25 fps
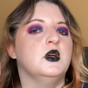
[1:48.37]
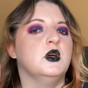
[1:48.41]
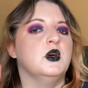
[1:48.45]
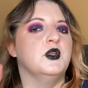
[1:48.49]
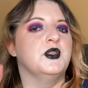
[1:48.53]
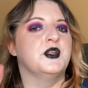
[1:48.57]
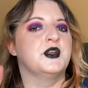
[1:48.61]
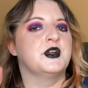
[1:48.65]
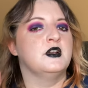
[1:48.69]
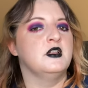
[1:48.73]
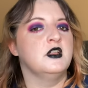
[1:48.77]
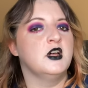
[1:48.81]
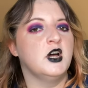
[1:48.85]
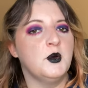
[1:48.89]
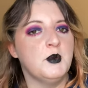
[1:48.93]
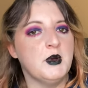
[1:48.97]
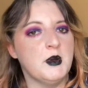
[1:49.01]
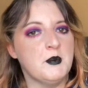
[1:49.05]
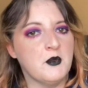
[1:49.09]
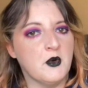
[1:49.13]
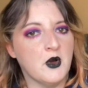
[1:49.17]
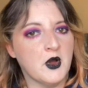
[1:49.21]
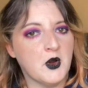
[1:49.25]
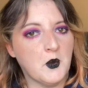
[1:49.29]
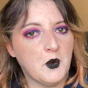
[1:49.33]
They're a little
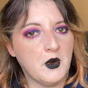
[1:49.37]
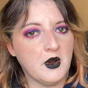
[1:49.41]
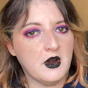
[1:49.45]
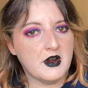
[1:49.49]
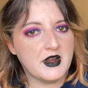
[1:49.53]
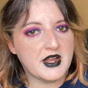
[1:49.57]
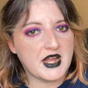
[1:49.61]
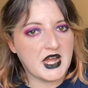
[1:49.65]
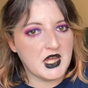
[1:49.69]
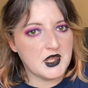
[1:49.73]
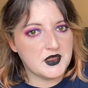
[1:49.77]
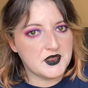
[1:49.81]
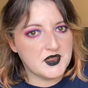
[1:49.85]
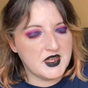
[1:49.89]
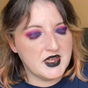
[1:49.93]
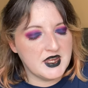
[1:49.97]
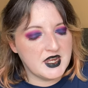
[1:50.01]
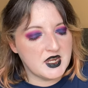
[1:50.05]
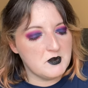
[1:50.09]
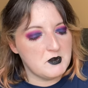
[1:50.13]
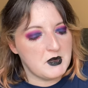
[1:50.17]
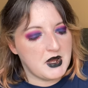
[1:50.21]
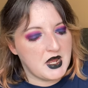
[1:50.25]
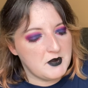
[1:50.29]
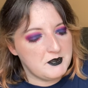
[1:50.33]
bit more work, I think,
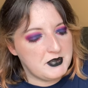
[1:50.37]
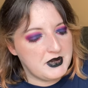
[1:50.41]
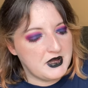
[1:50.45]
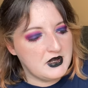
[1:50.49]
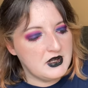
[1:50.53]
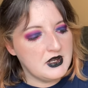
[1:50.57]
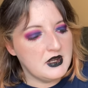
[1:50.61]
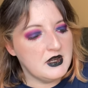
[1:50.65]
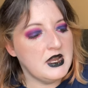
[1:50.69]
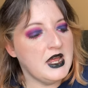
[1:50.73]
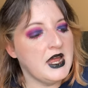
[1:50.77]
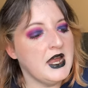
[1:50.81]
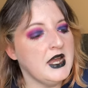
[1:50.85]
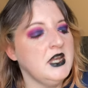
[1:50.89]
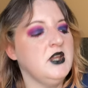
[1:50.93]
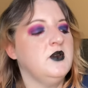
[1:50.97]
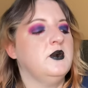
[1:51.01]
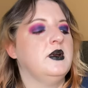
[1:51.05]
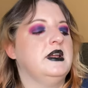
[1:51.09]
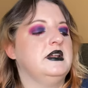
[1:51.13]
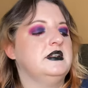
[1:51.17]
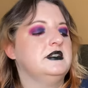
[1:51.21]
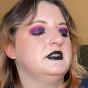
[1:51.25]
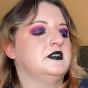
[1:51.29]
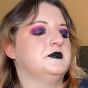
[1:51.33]
in my opinion.
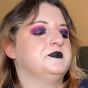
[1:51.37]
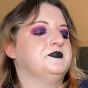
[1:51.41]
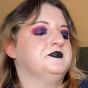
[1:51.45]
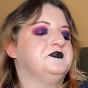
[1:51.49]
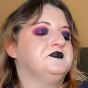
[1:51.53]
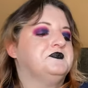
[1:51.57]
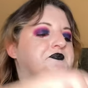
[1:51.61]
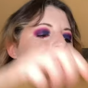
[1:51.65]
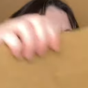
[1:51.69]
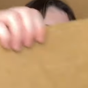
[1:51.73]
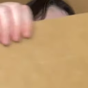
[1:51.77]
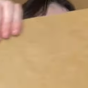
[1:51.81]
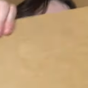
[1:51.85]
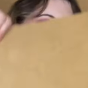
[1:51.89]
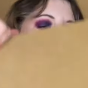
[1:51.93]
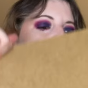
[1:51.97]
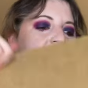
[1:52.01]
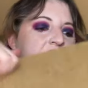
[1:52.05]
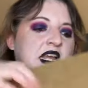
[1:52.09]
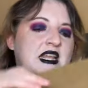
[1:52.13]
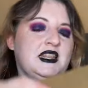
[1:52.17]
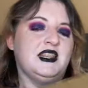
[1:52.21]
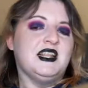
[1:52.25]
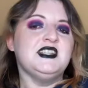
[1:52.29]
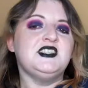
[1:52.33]
Anyways,
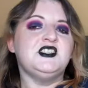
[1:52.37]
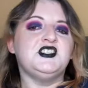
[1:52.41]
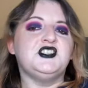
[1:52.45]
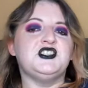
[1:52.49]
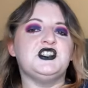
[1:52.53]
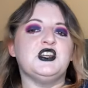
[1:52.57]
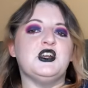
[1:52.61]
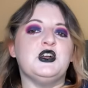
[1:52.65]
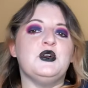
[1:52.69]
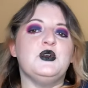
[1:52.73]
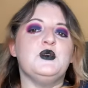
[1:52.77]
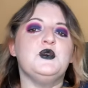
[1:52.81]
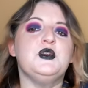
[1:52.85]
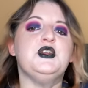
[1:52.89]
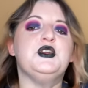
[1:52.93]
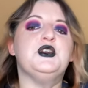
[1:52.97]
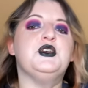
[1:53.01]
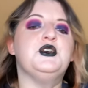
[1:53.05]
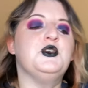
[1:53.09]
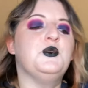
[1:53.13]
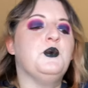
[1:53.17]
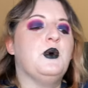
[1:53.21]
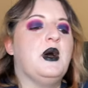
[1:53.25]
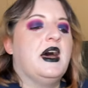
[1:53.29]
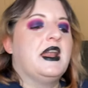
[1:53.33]
let's show
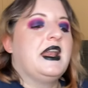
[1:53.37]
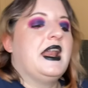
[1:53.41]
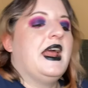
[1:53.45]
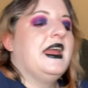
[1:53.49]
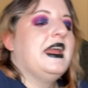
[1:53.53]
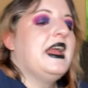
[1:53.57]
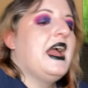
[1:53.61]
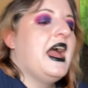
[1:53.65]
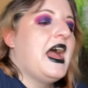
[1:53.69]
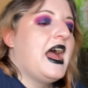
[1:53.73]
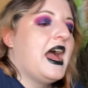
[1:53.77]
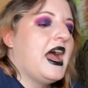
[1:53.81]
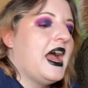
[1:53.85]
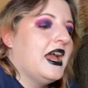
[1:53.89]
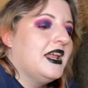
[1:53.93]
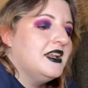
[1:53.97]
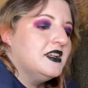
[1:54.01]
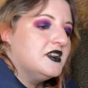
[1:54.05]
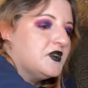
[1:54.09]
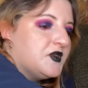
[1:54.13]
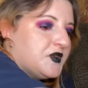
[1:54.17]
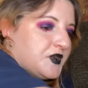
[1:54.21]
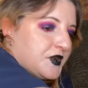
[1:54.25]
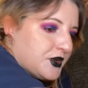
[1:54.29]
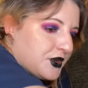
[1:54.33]
you what I got
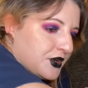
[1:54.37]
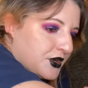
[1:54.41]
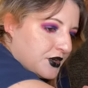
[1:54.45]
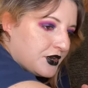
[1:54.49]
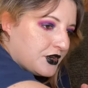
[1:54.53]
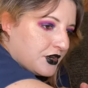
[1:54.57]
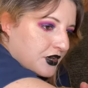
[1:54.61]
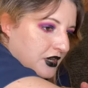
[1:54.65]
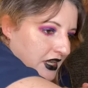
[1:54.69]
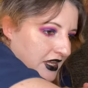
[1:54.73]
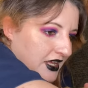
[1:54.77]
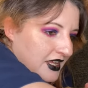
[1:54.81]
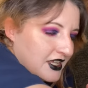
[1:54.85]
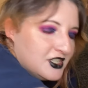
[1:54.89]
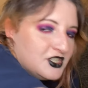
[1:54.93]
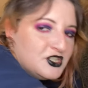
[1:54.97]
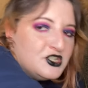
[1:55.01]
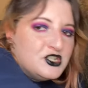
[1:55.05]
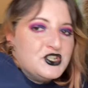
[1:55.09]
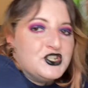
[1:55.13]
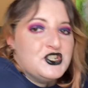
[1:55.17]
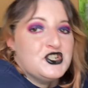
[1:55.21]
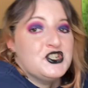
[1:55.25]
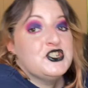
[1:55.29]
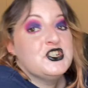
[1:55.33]
for
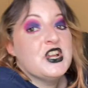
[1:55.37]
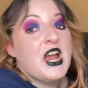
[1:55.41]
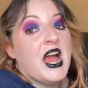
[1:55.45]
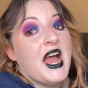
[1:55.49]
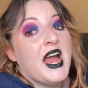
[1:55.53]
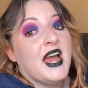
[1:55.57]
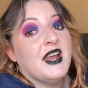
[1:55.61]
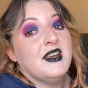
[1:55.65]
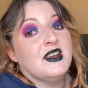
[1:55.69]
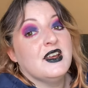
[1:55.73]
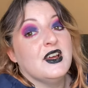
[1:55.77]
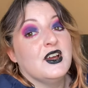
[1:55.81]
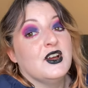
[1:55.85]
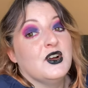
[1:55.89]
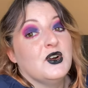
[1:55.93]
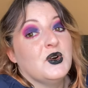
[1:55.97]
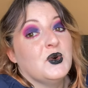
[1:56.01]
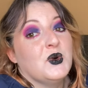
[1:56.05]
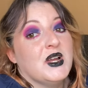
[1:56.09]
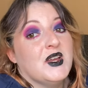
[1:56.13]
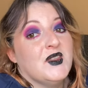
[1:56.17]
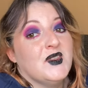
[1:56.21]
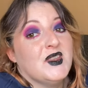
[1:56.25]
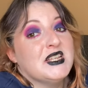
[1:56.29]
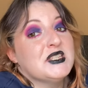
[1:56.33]
Shadow,
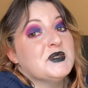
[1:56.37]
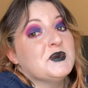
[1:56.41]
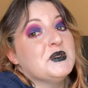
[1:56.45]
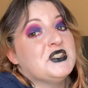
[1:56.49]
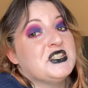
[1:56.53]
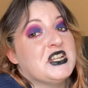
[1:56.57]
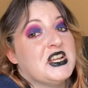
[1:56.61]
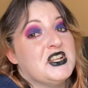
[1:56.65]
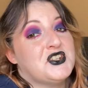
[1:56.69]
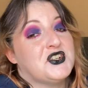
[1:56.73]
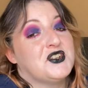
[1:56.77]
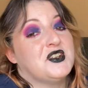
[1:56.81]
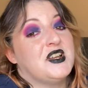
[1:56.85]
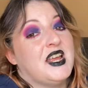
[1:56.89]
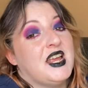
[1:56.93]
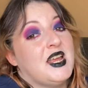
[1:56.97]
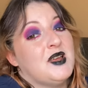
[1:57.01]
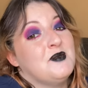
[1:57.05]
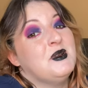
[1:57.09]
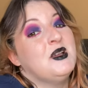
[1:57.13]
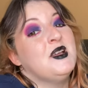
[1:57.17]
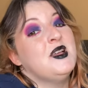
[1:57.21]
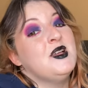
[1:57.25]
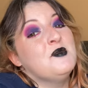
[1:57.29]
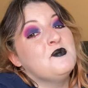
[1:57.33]
unless we change her
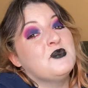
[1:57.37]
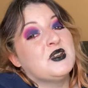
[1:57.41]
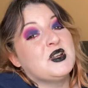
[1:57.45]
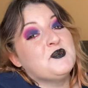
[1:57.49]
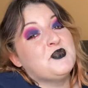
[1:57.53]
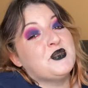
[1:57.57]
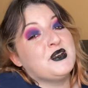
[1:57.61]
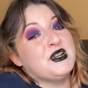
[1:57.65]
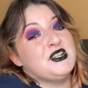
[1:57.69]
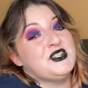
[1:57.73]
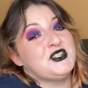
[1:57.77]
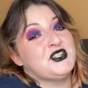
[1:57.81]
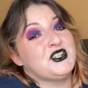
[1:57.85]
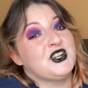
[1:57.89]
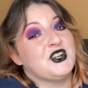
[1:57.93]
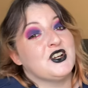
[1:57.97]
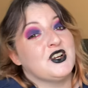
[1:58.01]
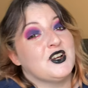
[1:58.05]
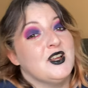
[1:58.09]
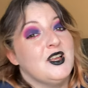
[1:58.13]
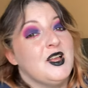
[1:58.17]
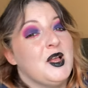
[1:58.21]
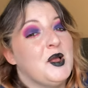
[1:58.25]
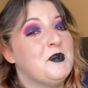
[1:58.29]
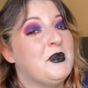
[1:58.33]
name, but I'm pretty
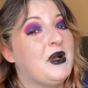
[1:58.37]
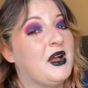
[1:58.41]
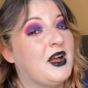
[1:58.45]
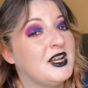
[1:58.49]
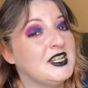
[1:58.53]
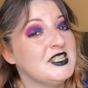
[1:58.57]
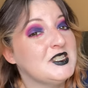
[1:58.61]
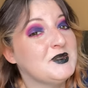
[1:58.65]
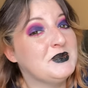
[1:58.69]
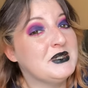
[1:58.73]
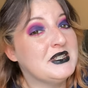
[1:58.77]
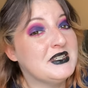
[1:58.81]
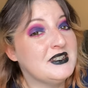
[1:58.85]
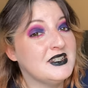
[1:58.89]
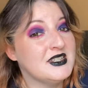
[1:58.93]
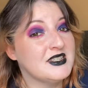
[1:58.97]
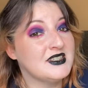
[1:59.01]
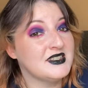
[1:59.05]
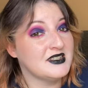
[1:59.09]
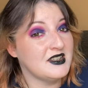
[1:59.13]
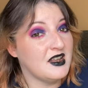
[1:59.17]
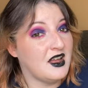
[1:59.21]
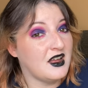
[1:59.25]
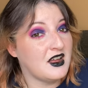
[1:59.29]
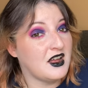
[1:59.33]
sure my husband is
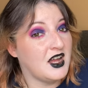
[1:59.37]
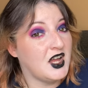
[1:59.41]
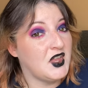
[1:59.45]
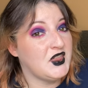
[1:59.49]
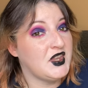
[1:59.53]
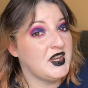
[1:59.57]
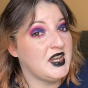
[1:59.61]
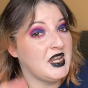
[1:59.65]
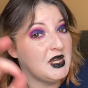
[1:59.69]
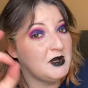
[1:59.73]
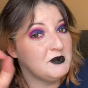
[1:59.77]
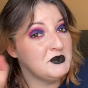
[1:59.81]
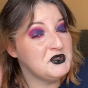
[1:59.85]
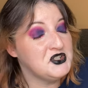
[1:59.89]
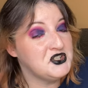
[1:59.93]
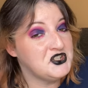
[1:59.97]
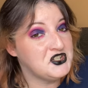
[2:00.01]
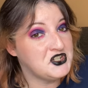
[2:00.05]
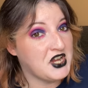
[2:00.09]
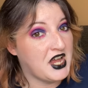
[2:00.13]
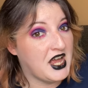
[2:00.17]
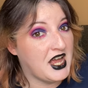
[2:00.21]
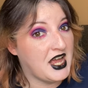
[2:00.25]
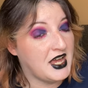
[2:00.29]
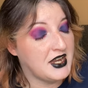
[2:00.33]
stuck on the name
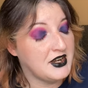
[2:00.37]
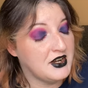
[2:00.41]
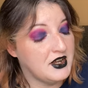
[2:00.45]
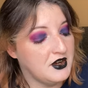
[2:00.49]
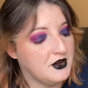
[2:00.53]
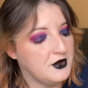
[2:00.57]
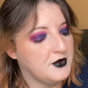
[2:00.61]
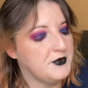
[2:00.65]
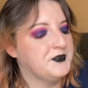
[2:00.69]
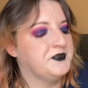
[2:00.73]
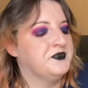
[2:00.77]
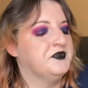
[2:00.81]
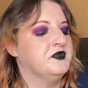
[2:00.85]
Shadow.